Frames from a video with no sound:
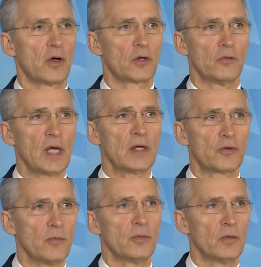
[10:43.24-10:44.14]
conveying
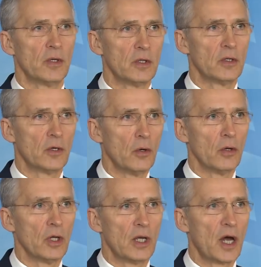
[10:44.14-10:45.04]
from the
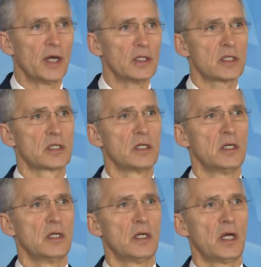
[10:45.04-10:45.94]
whole alliance.
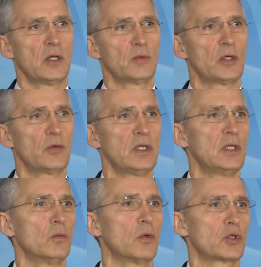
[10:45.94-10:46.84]
And we agreed
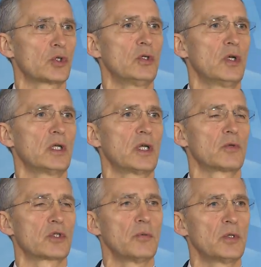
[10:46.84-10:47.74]
in Warsaw at
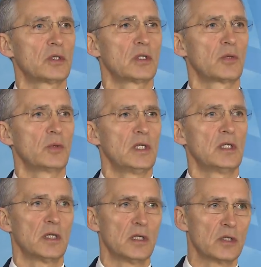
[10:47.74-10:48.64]
our summit that we
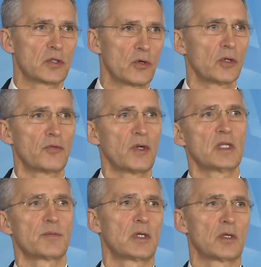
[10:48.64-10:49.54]
need strong
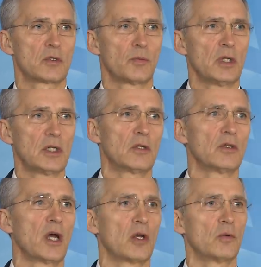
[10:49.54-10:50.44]
defense, but also political
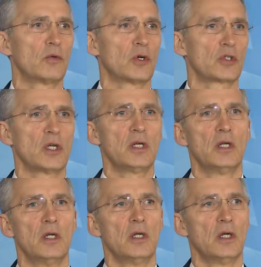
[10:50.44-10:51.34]
dialogue with Russia.
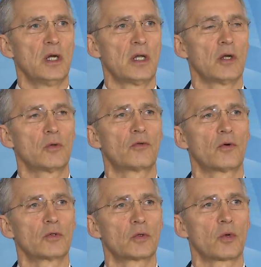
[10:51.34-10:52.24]
And I look
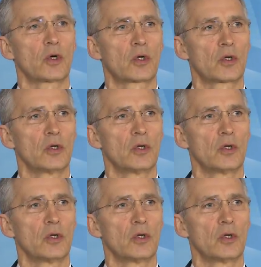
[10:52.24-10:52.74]
forward to work